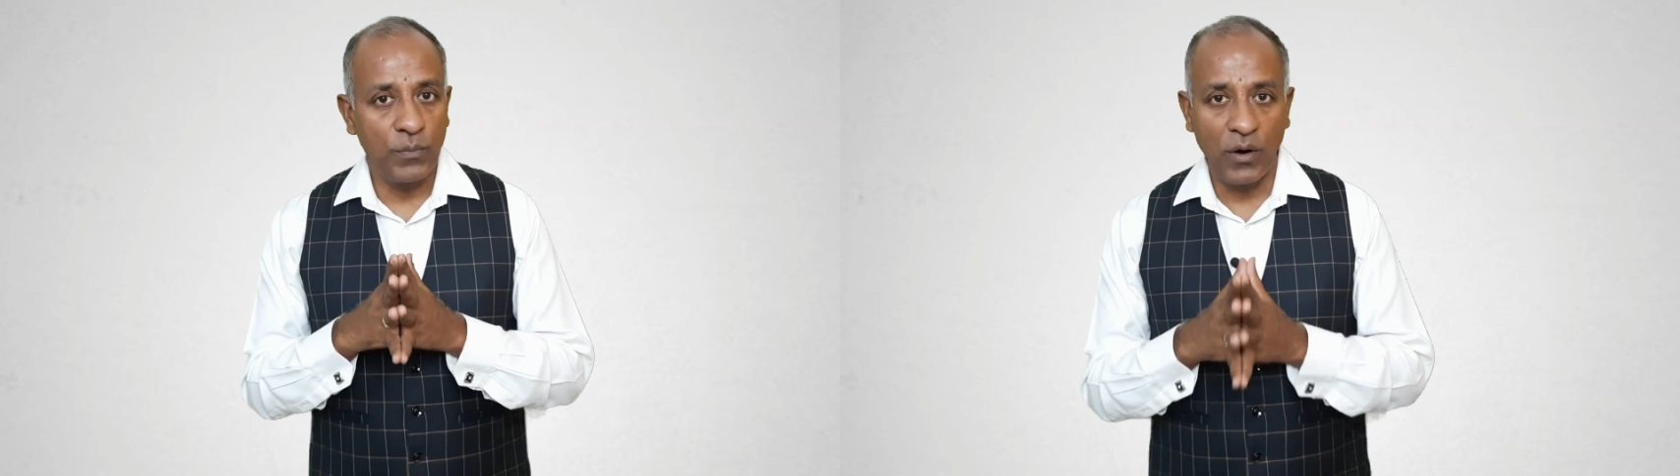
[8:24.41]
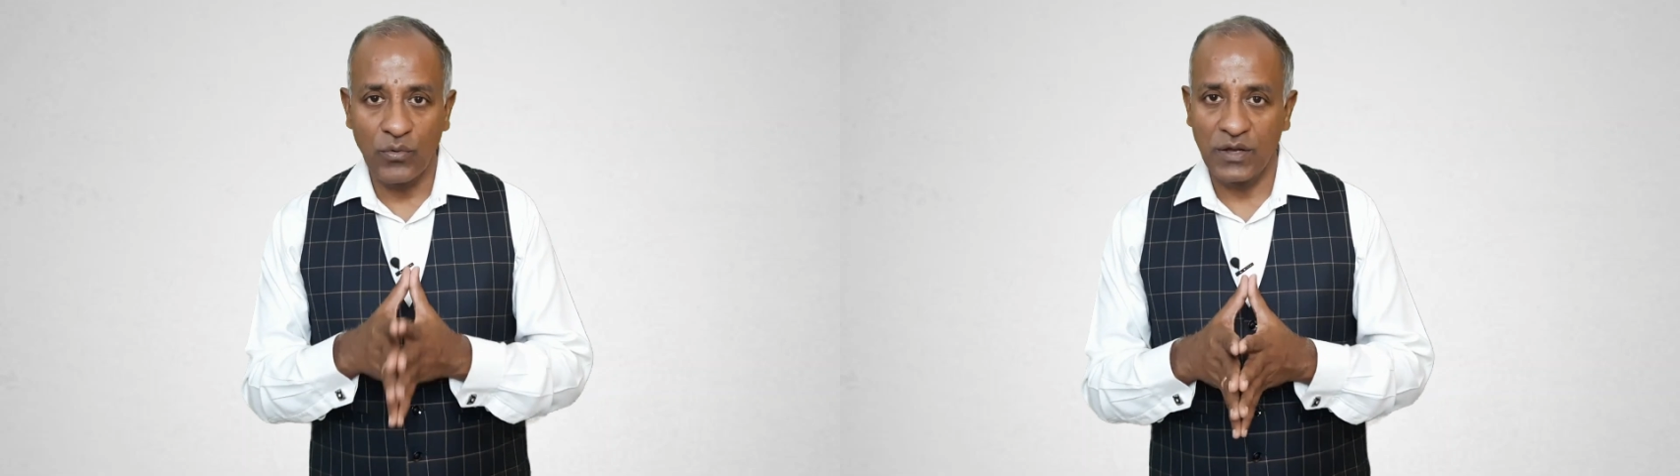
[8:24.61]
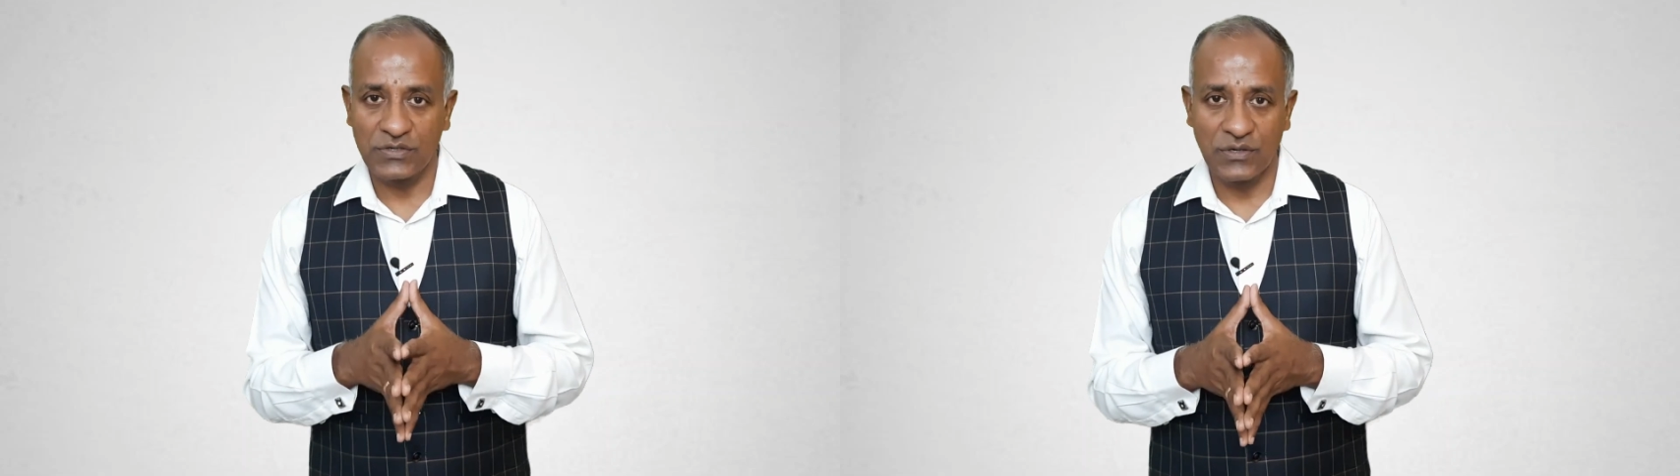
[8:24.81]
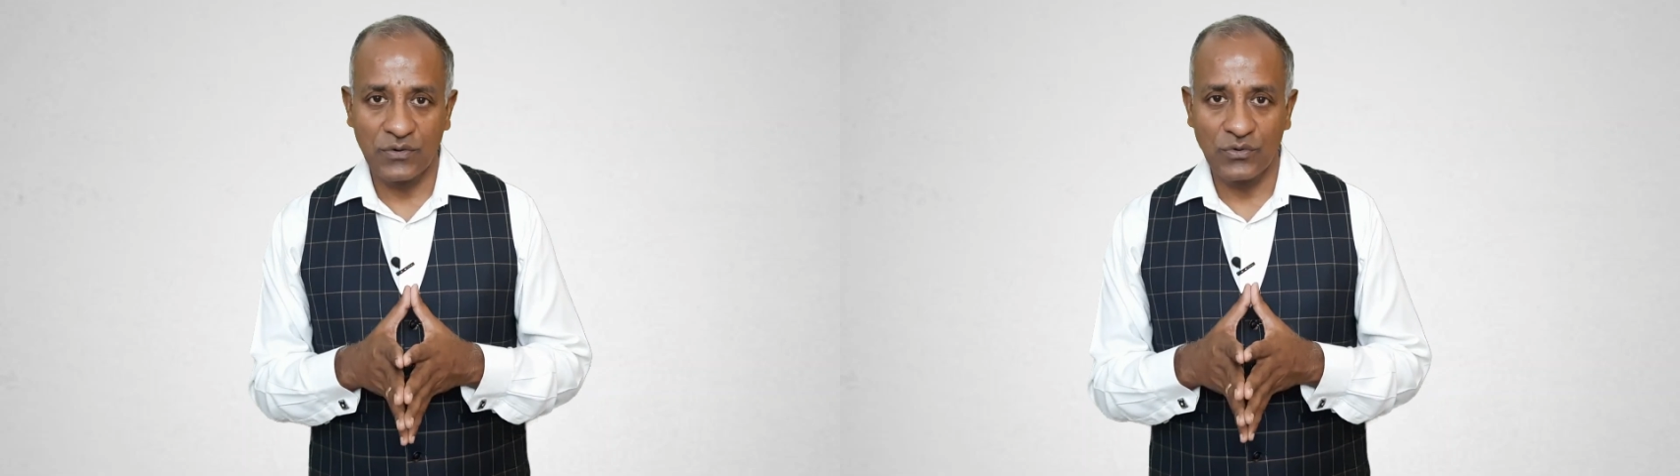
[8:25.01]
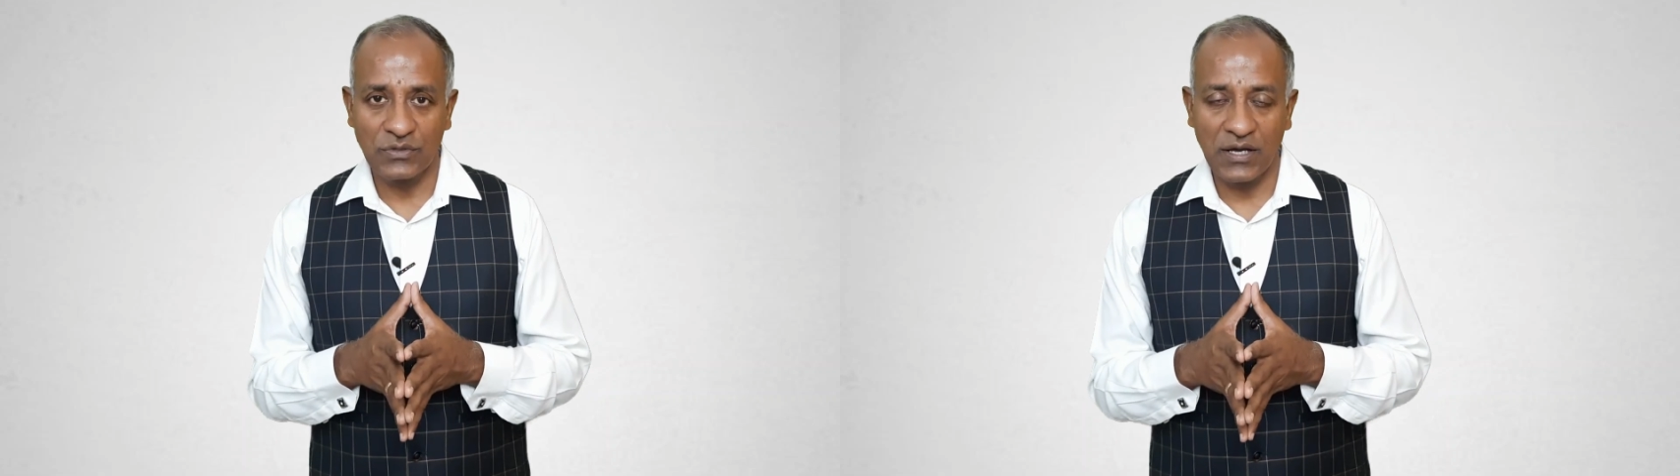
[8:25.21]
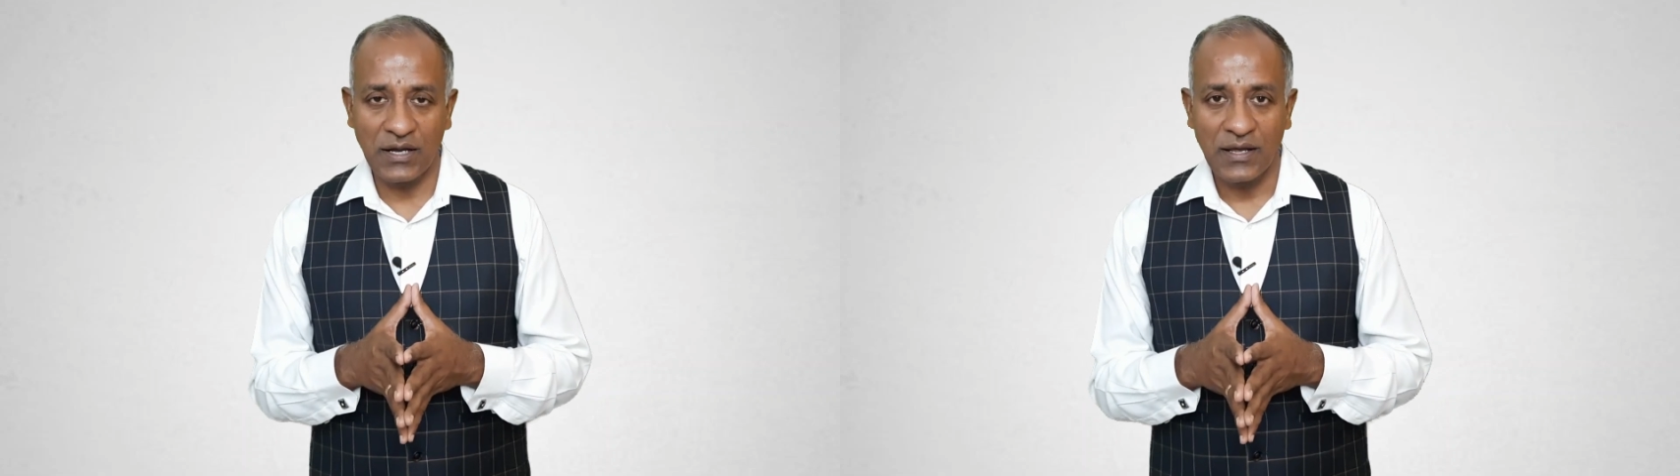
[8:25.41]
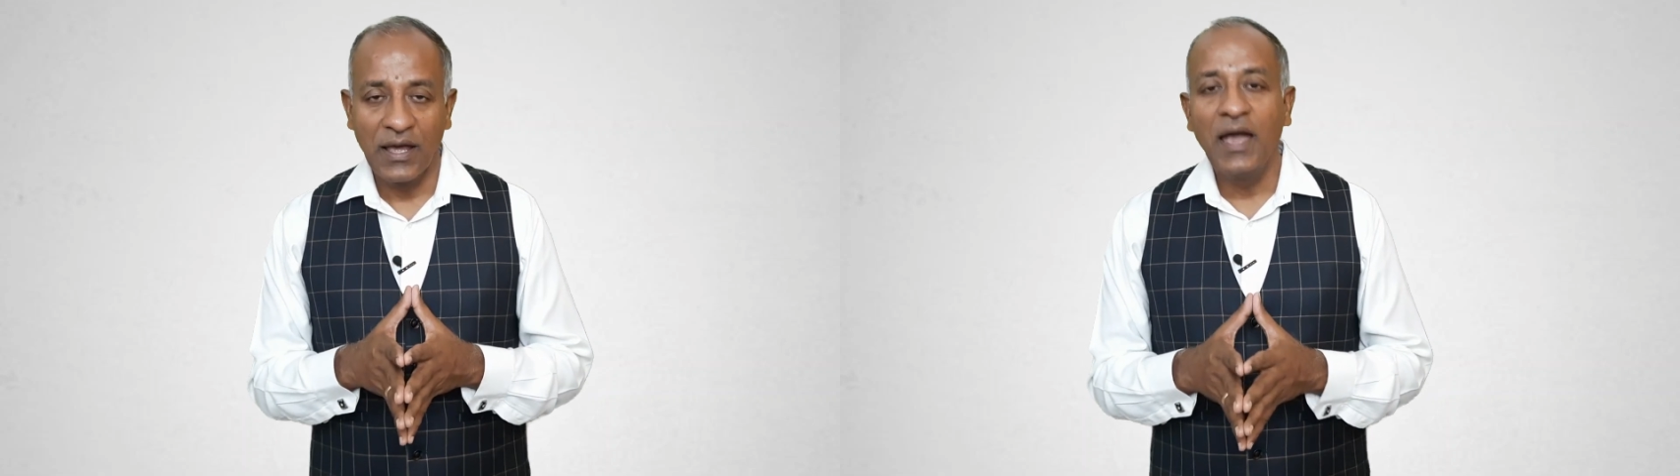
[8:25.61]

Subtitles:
foundation to do that.